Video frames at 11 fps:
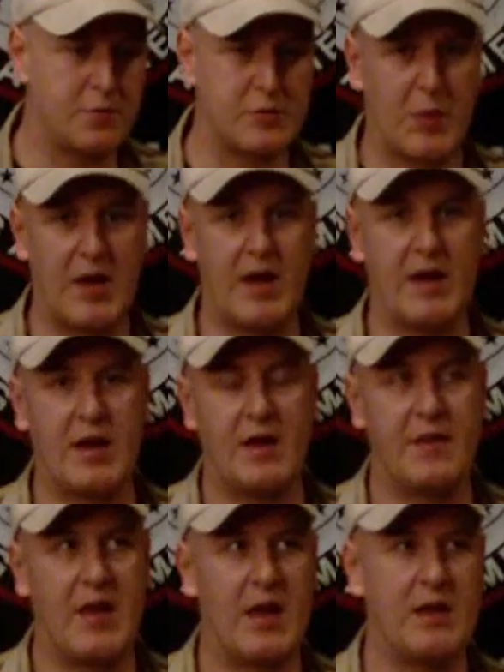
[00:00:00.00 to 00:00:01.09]
I was playing
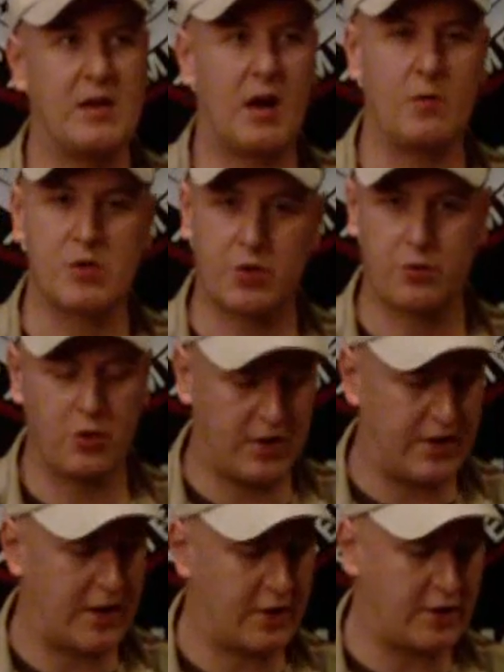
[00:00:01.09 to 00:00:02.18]
and then I was
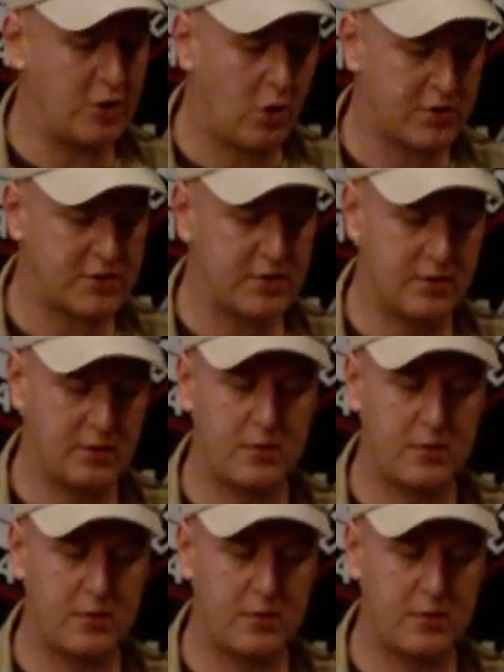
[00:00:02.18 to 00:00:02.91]
crawling and I knocked